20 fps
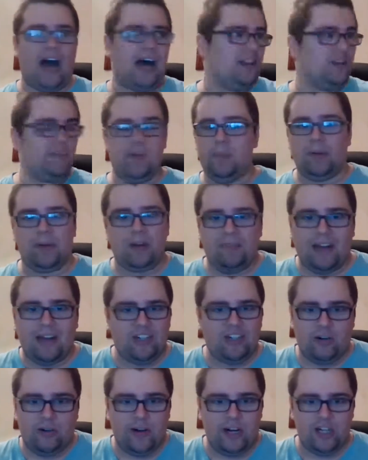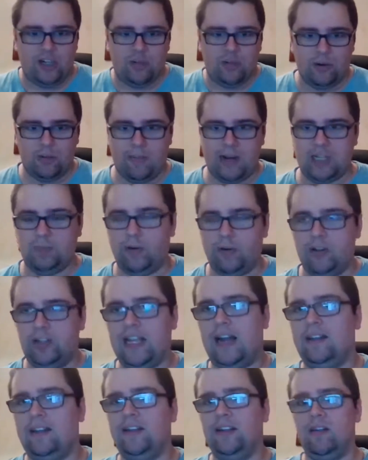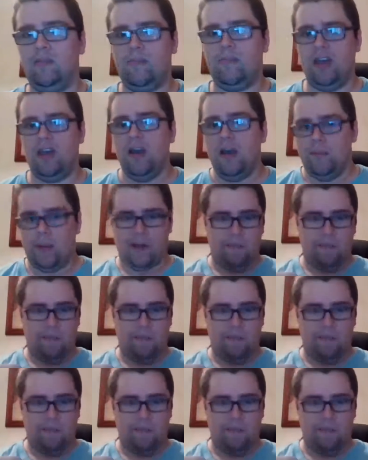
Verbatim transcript: Other people in my generation were much more talented than me.